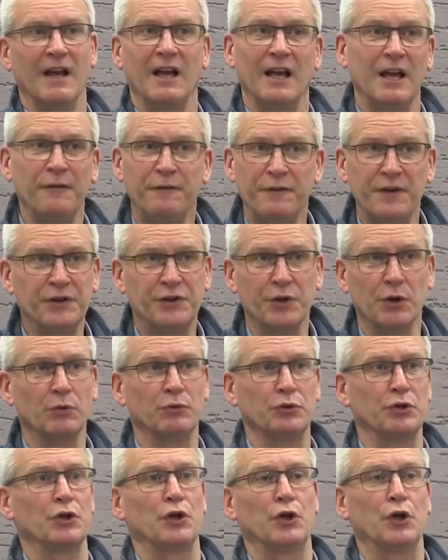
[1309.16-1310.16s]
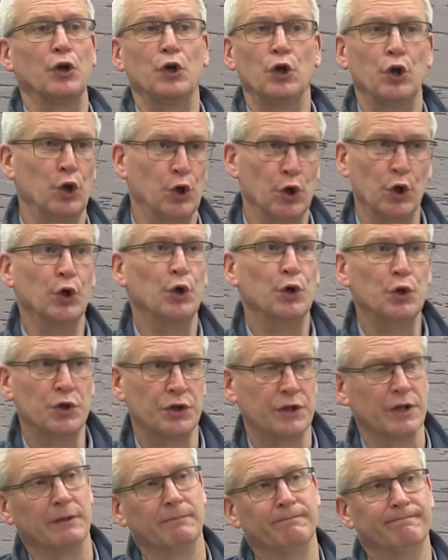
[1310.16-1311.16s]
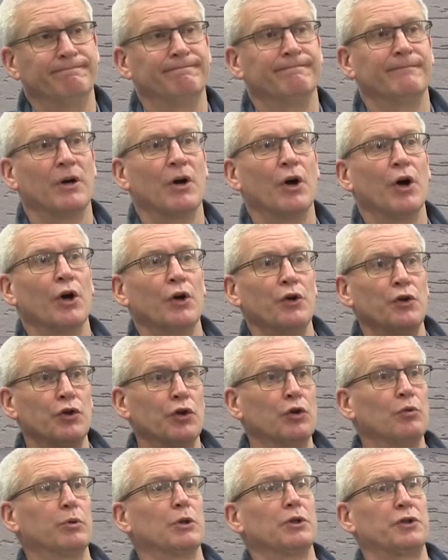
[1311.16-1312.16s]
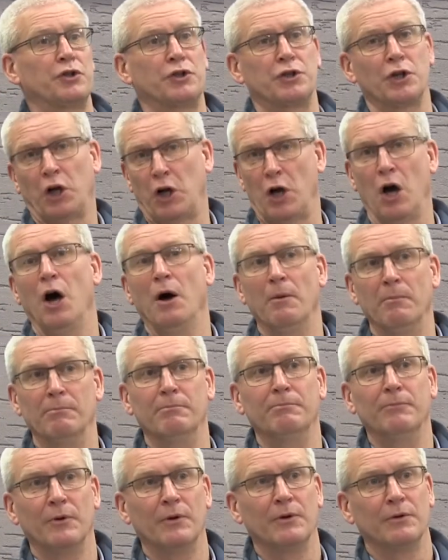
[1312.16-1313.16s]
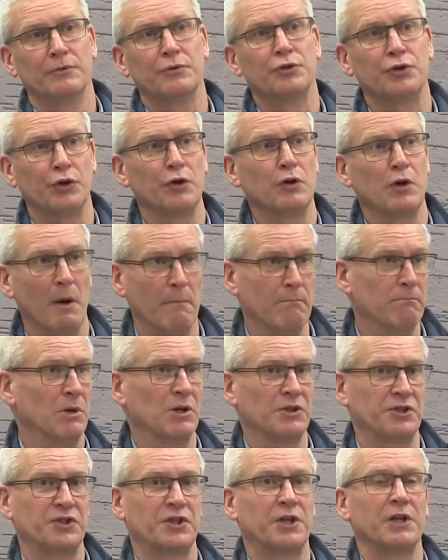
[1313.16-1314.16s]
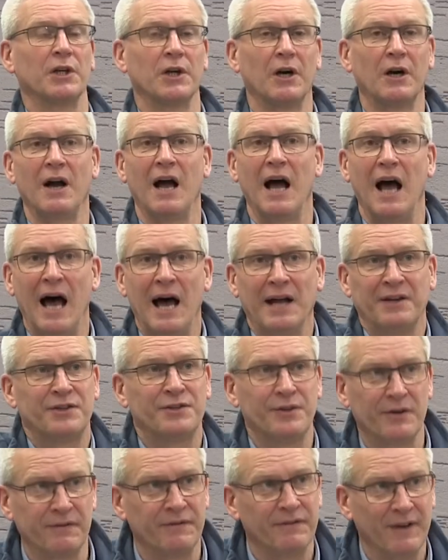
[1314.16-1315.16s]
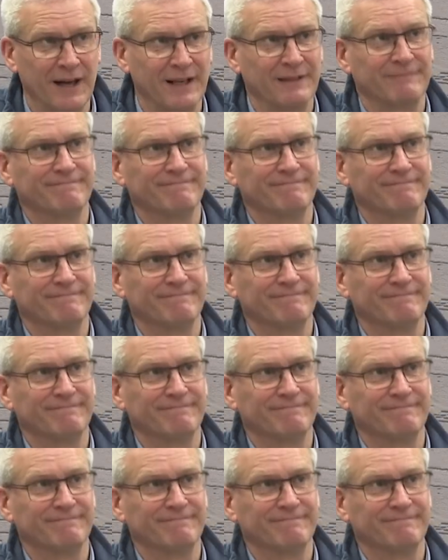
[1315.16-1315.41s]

If you don't use them, you will succumb to muscular atrophy.